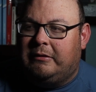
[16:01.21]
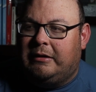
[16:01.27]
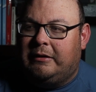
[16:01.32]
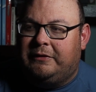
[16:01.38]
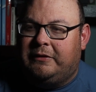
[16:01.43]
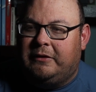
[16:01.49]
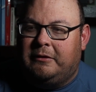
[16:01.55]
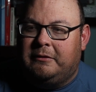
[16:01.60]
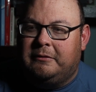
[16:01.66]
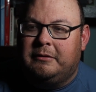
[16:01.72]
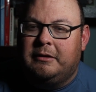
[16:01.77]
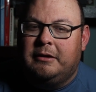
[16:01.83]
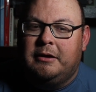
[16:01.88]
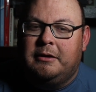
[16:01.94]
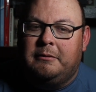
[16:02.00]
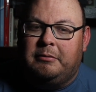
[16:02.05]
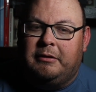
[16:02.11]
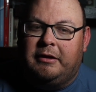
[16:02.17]
you're out there
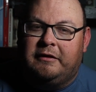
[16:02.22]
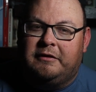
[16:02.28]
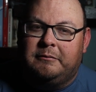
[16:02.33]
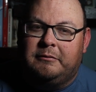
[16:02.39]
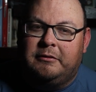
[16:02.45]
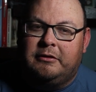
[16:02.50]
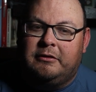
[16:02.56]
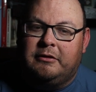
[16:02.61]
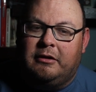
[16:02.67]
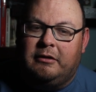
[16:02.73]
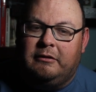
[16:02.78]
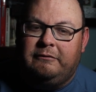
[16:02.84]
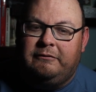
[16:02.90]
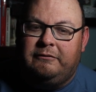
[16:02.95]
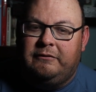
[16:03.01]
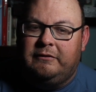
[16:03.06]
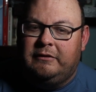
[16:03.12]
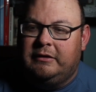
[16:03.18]
playing some good
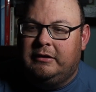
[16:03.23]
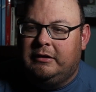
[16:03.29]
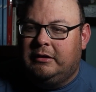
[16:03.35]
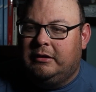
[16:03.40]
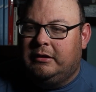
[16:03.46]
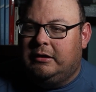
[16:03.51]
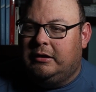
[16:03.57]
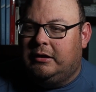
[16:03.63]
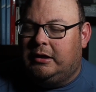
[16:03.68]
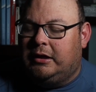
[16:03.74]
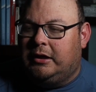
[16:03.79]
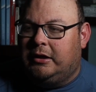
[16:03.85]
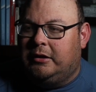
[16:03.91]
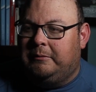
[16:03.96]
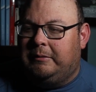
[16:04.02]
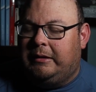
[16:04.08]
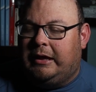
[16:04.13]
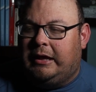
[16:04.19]
golf.
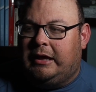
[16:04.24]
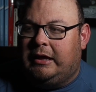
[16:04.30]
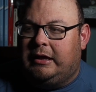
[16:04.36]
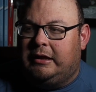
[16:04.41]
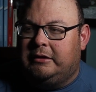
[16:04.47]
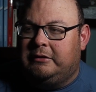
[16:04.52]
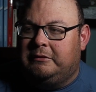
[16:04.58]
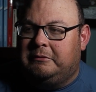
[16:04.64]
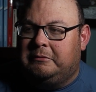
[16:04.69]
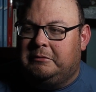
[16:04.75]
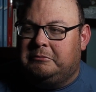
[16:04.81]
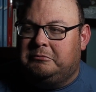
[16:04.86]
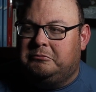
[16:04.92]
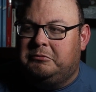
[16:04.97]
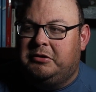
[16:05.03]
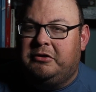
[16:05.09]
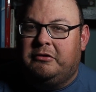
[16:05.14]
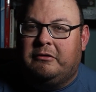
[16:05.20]
And
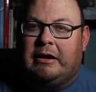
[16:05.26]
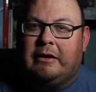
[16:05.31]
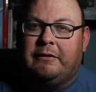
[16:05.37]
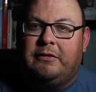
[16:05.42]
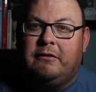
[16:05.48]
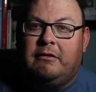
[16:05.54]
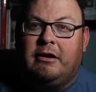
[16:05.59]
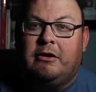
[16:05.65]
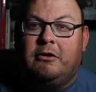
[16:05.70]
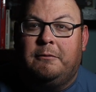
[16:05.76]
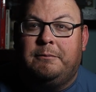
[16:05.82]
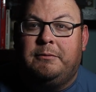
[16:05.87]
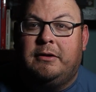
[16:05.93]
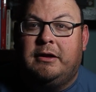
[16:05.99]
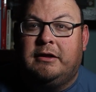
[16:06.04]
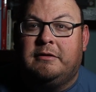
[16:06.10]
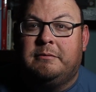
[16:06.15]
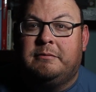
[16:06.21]
when you're out there, I hope
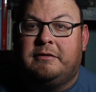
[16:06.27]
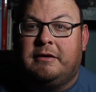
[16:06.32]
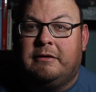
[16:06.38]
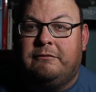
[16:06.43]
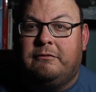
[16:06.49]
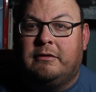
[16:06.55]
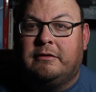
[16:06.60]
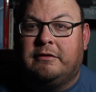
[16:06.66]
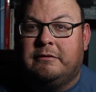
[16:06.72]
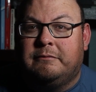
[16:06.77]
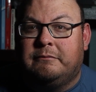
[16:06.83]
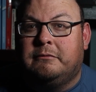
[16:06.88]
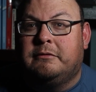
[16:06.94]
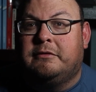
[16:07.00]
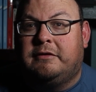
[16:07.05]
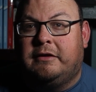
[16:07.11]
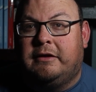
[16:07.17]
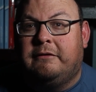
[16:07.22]
you hit some stiff ones.
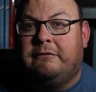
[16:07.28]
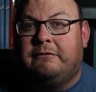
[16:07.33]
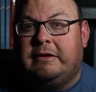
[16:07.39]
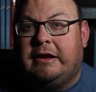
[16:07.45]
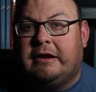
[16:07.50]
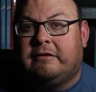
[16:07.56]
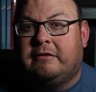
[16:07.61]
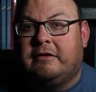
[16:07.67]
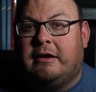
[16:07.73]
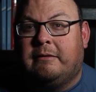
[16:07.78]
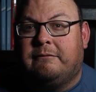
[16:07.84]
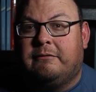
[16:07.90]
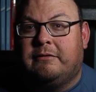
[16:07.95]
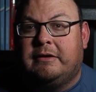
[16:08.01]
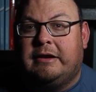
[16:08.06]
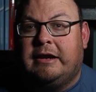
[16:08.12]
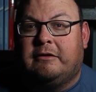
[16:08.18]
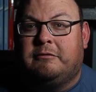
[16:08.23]
We'll see you next time
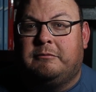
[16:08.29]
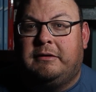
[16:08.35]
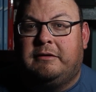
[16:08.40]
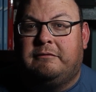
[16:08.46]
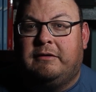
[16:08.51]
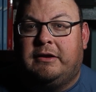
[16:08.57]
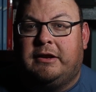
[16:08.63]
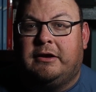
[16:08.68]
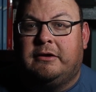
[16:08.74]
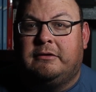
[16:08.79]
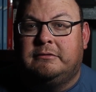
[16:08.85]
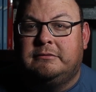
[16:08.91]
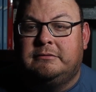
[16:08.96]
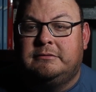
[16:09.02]
for the next week's video.